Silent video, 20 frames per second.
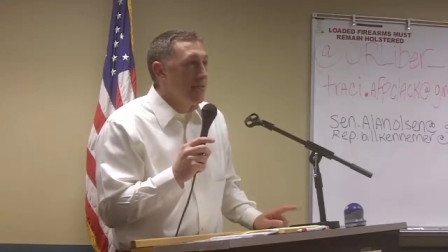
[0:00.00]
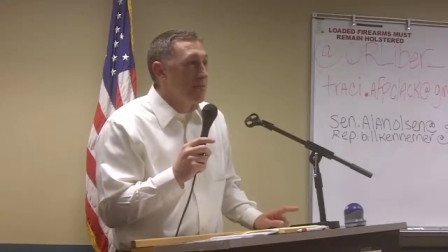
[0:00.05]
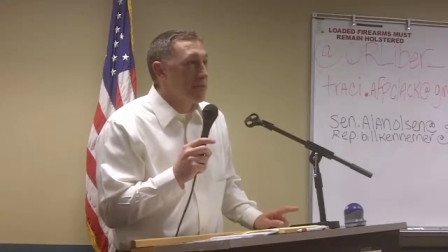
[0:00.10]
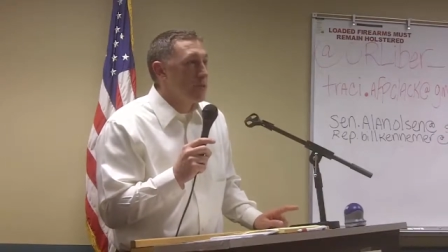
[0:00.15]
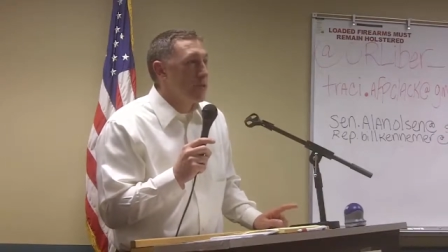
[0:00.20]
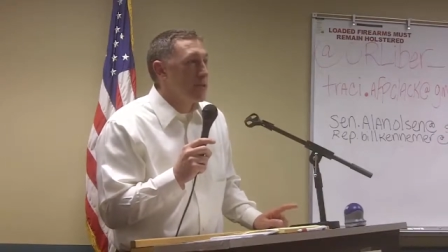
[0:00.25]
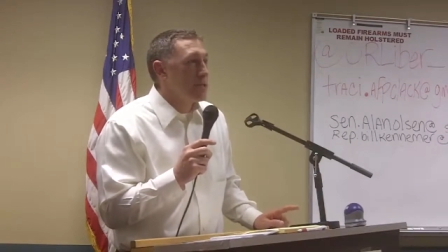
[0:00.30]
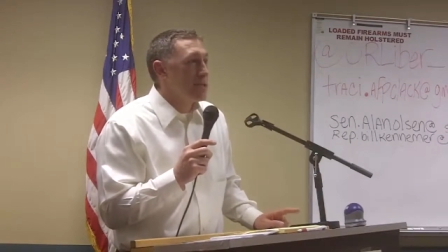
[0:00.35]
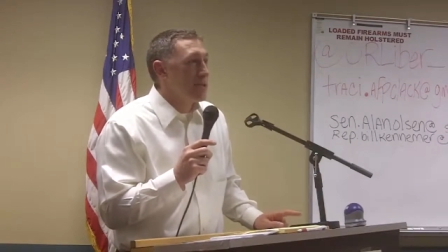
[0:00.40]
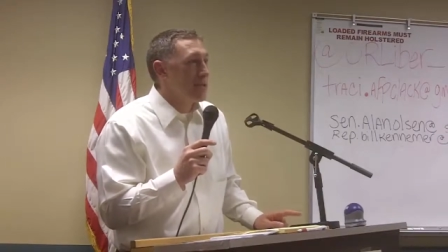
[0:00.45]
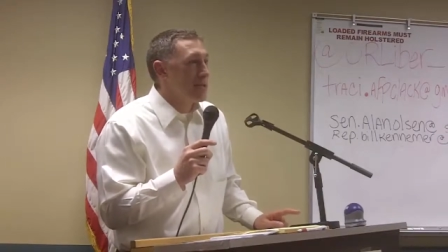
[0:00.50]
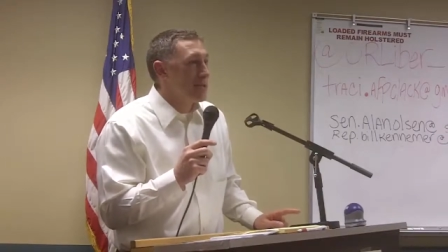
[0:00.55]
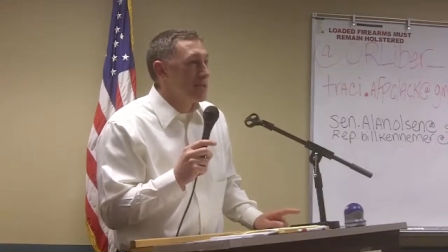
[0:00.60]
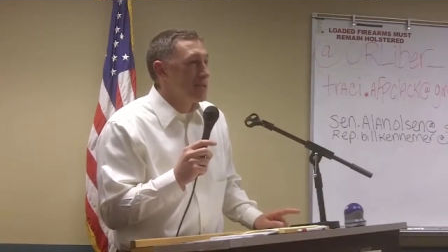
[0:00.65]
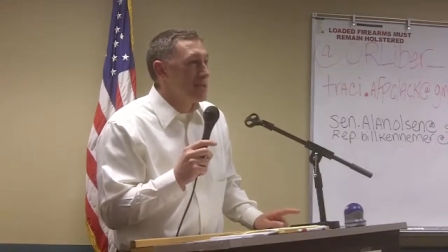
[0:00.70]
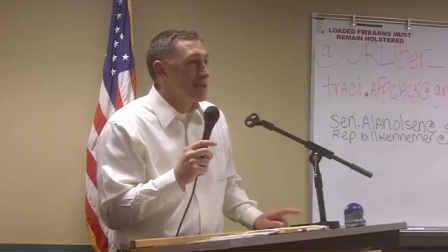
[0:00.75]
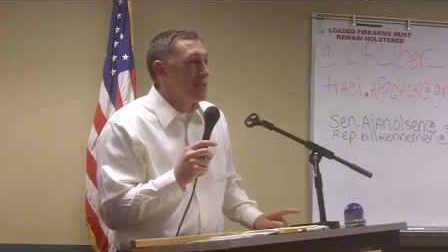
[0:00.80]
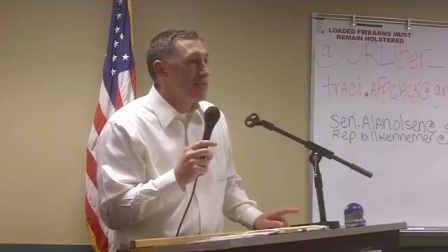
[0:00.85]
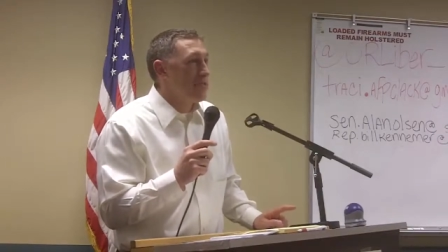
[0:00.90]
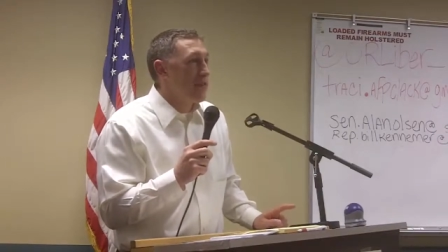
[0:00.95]
even when
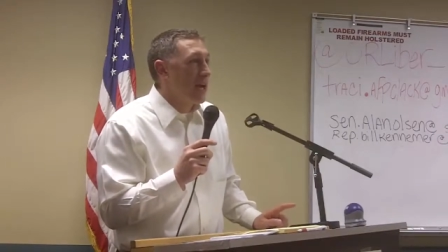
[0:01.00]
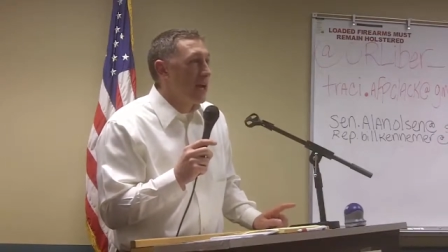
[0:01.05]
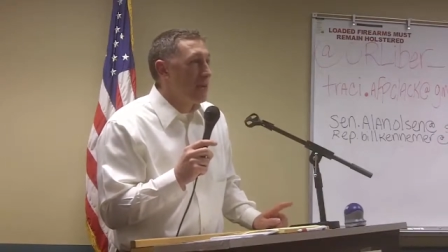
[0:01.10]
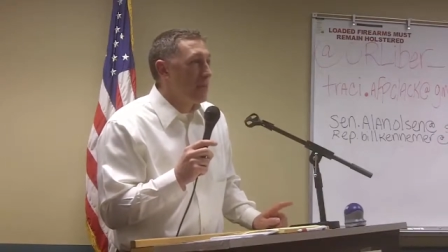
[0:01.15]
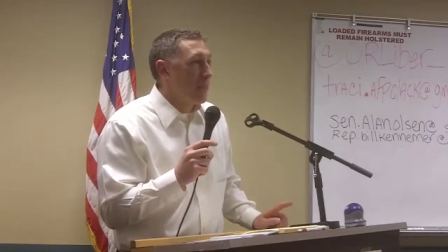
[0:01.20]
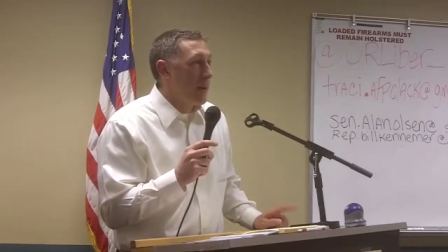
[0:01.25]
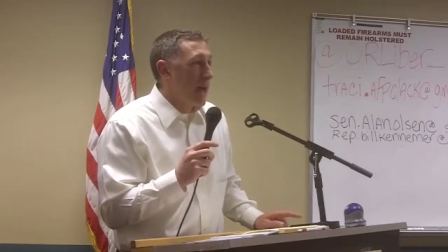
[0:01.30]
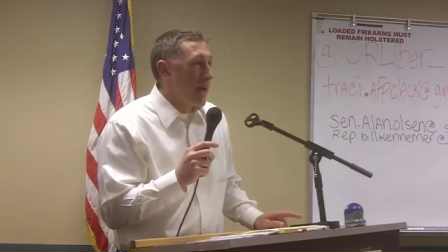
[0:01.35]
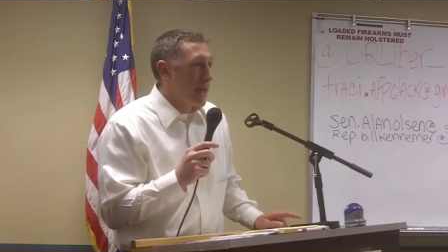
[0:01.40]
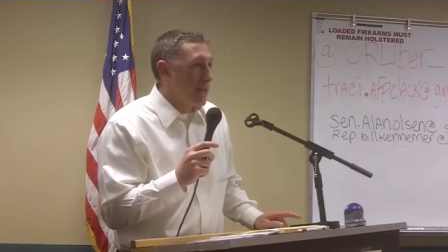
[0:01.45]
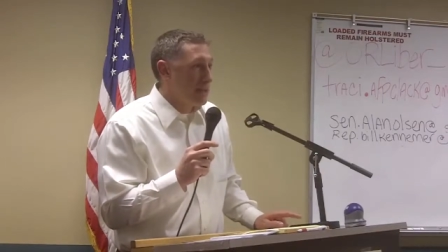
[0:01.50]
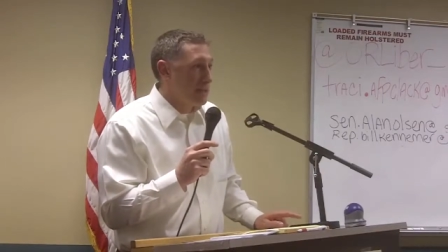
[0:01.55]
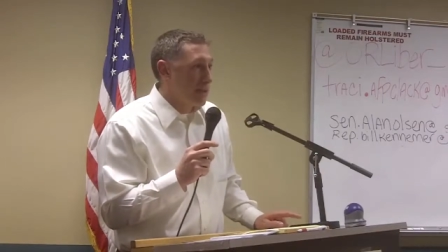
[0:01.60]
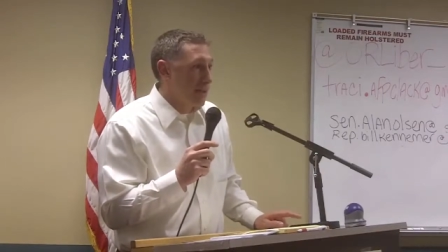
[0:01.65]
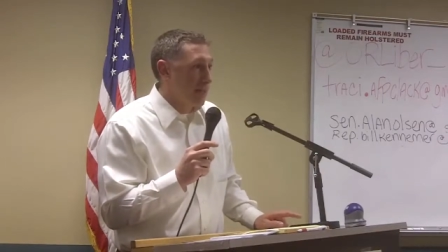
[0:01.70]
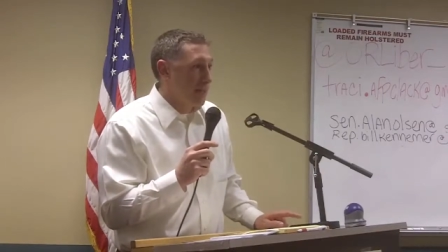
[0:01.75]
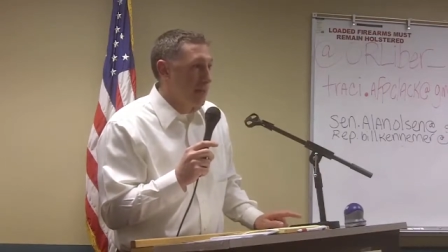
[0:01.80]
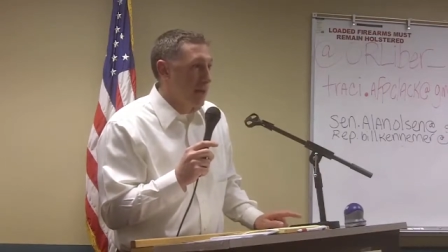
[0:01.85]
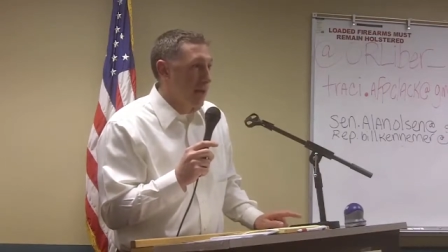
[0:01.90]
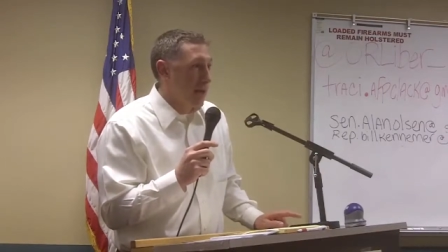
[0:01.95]
citizens fight back
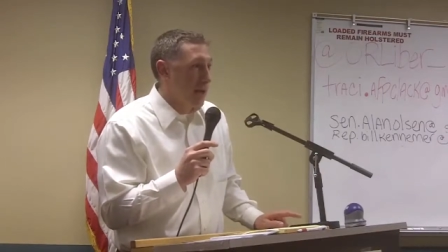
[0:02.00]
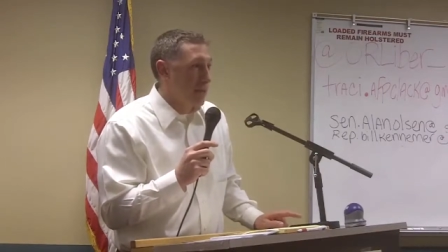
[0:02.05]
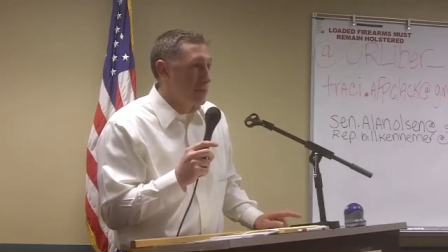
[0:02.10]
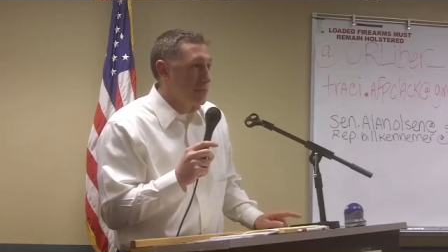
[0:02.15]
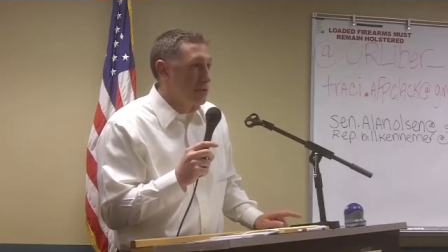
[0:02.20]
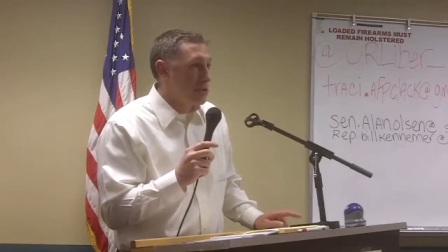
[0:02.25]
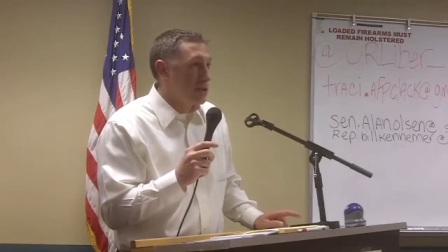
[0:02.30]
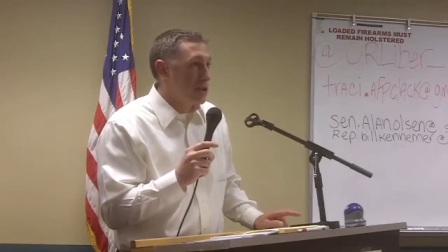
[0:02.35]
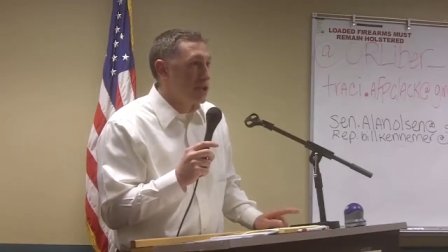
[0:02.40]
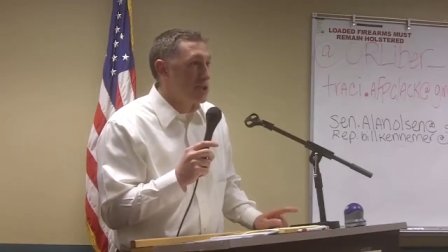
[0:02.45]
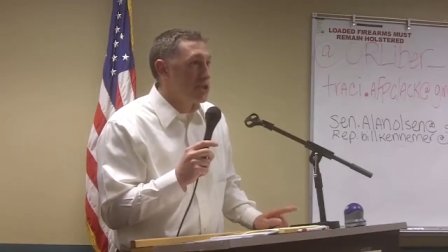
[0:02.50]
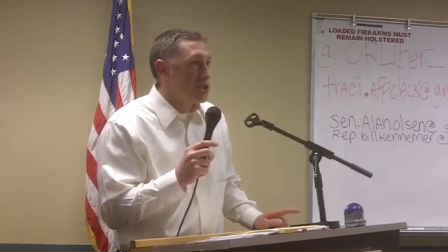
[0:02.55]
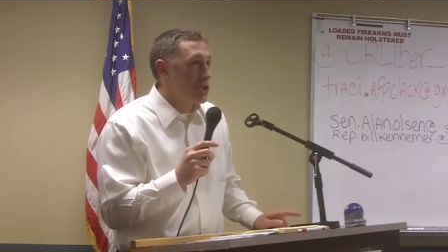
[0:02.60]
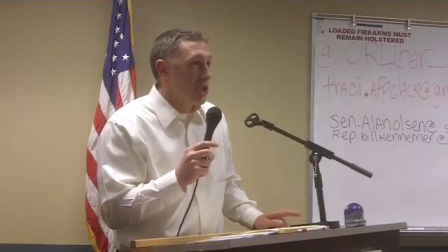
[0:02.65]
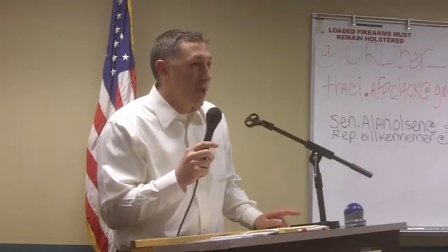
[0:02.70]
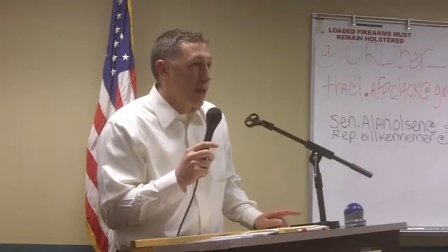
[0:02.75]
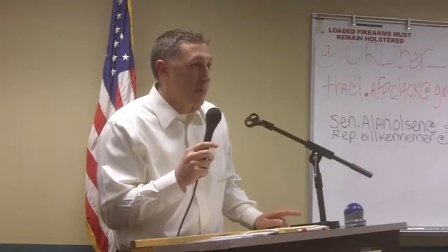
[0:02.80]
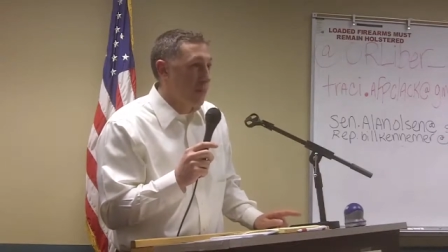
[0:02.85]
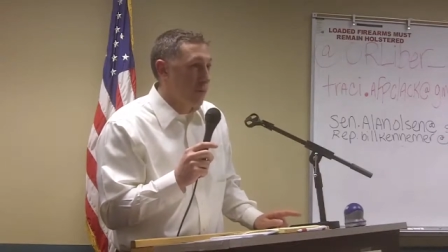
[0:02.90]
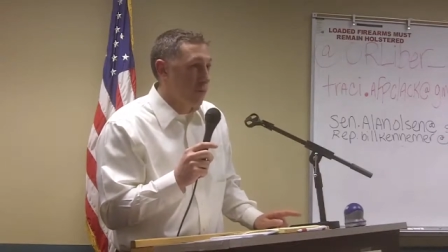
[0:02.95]
sometimes to
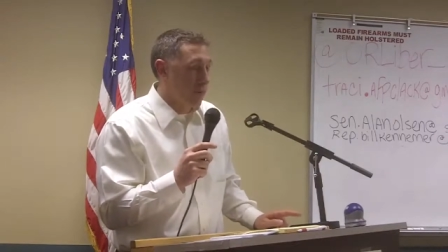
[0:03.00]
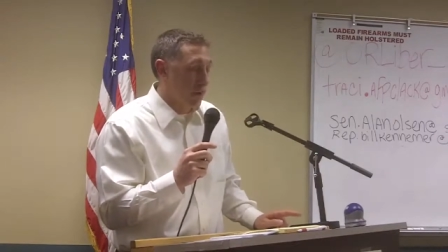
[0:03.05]
stop